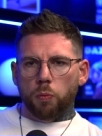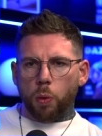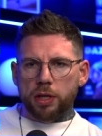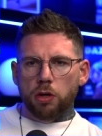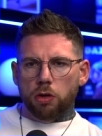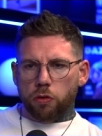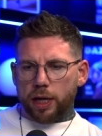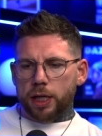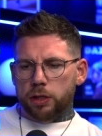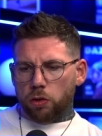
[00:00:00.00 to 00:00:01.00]
When you're
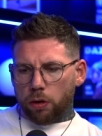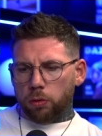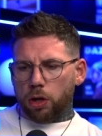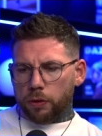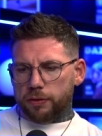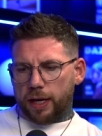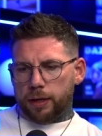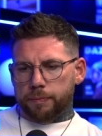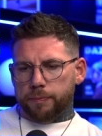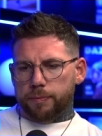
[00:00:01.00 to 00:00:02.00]
creating your own
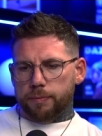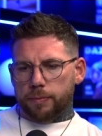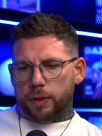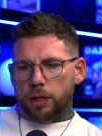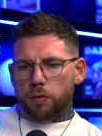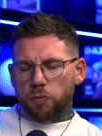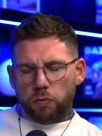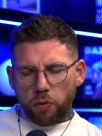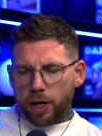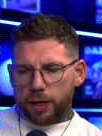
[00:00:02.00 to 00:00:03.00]
content,
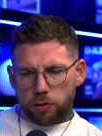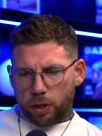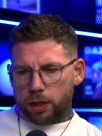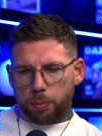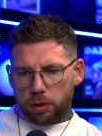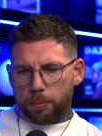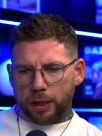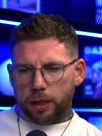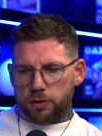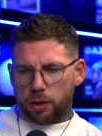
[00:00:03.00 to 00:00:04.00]
really try to put the
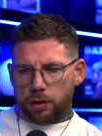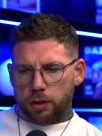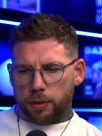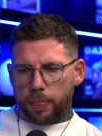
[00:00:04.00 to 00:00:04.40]
blinkers on.